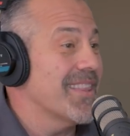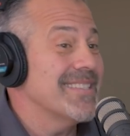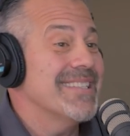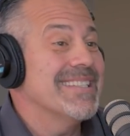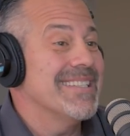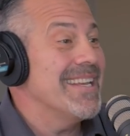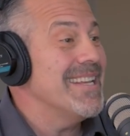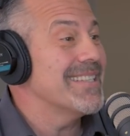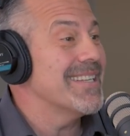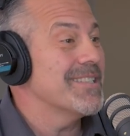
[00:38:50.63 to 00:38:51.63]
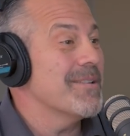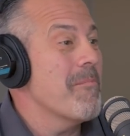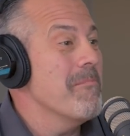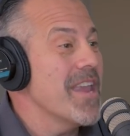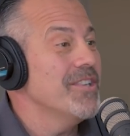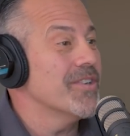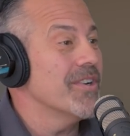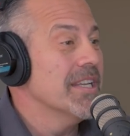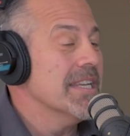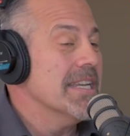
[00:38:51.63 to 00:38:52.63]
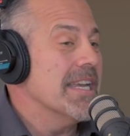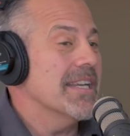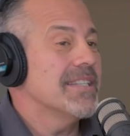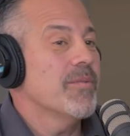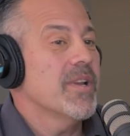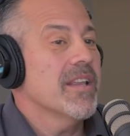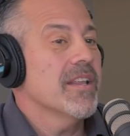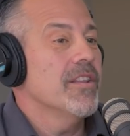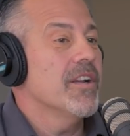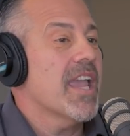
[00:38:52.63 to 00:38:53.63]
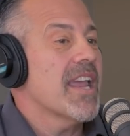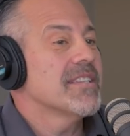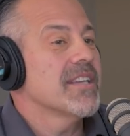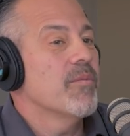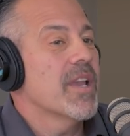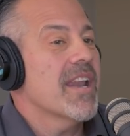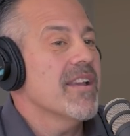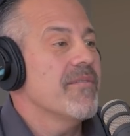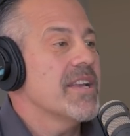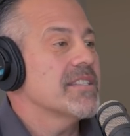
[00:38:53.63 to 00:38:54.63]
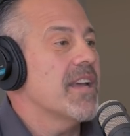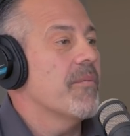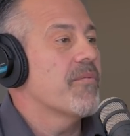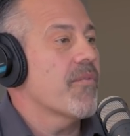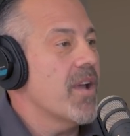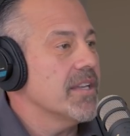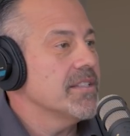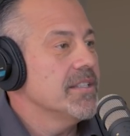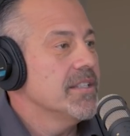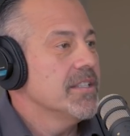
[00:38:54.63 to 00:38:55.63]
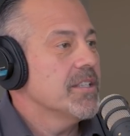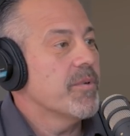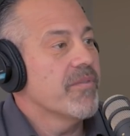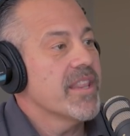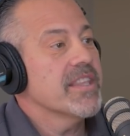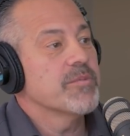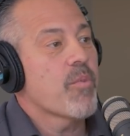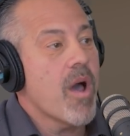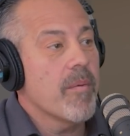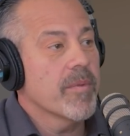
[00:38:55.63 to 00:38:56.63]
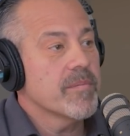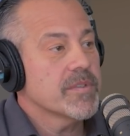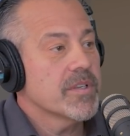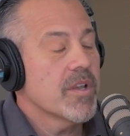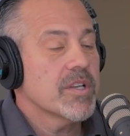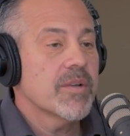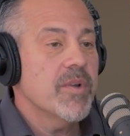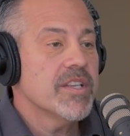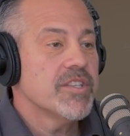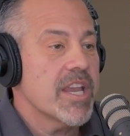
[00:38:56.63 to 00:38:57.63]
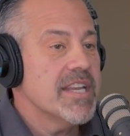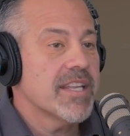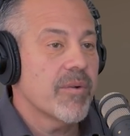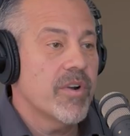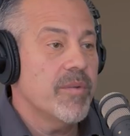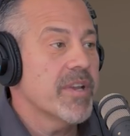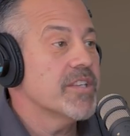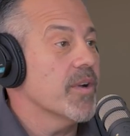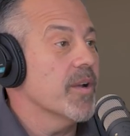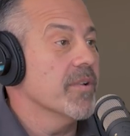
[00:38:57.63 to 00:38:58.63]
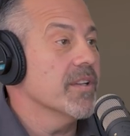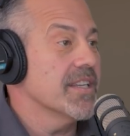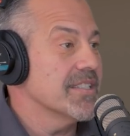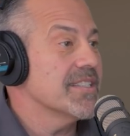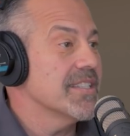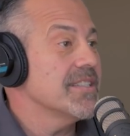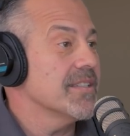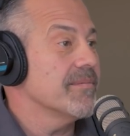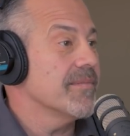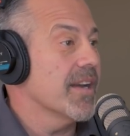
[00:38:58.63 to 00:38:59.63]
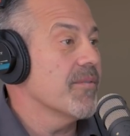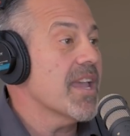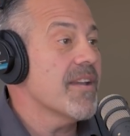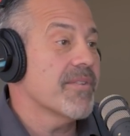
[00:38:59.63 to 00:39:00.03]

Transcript: This disease is major. And until we look at it and say, we got to invest up front to prevent these problems. You know, until we change that, we're in big trouble as mm-hmm. a system, right? We yeah.